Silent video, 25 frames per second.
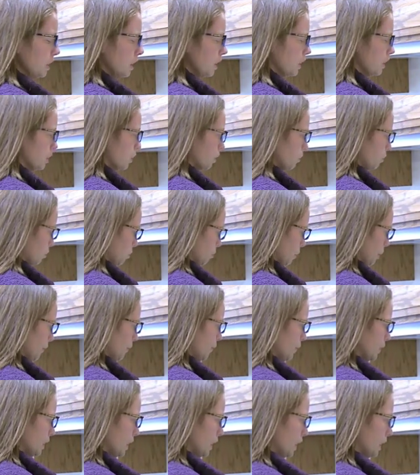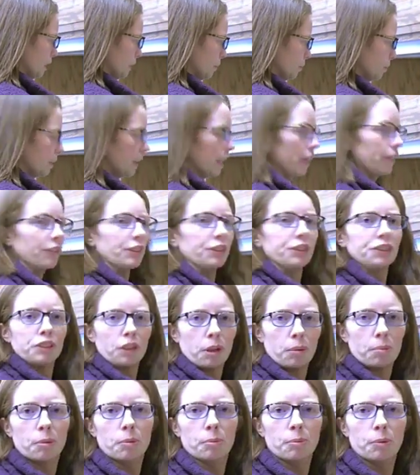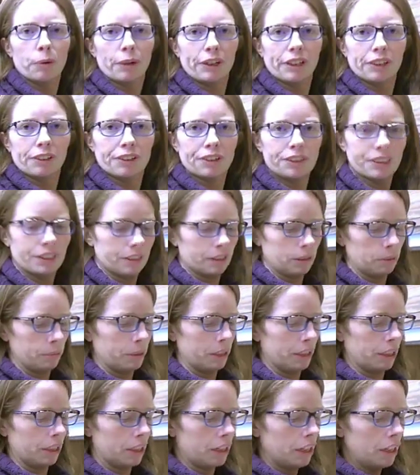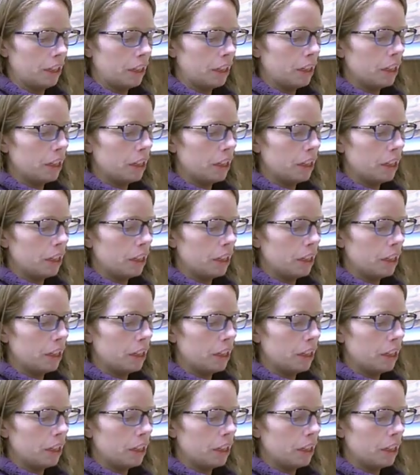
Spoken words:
So I'm setting up kind of a double boiler system here.